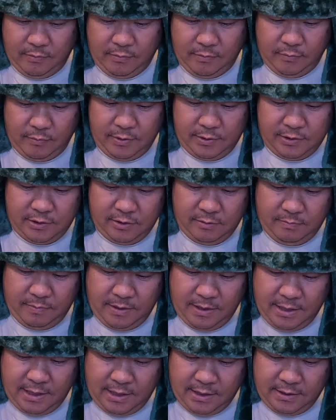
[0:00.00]
we should be
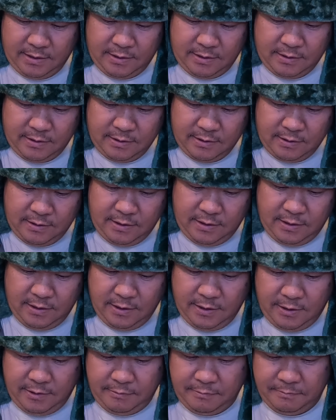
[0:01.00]
kind of good to
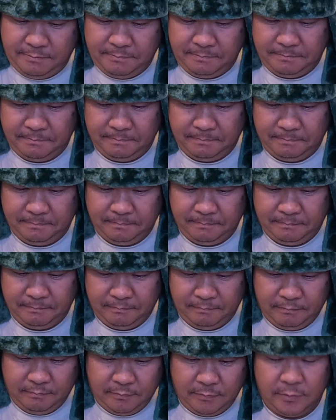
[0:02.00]
go.
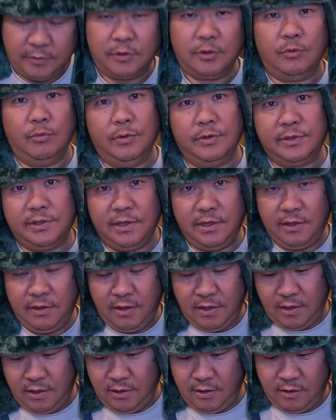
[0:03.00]
So we'll see you
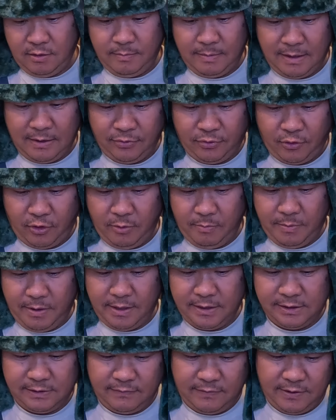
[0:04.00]
then in about 30
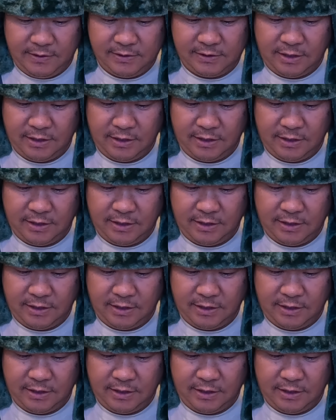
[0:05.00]
minutes of this